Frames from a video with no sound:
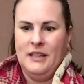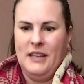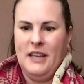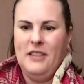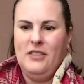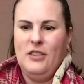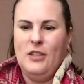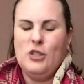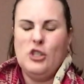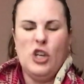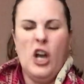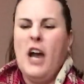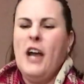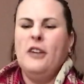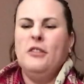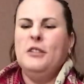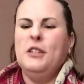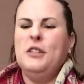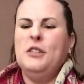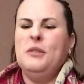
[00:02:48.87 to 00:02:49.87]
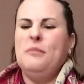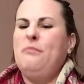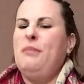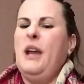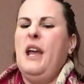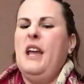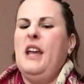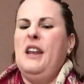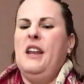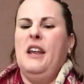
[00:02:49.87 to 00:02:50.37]
Get the child into
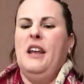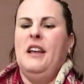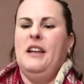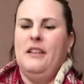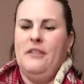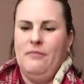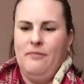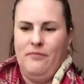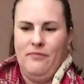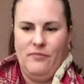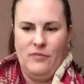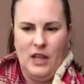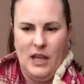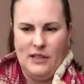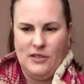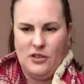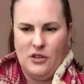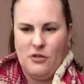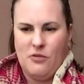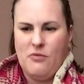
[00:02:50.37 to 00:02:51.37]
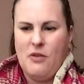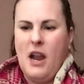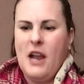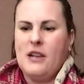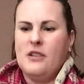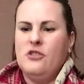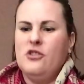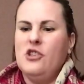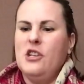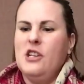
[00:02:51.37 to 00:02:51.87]
bed. That's
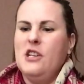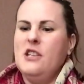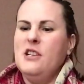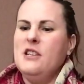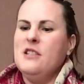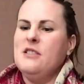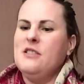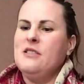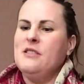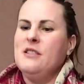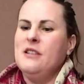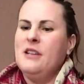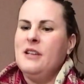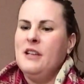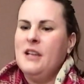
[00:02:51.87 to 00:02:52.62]
correct, genius.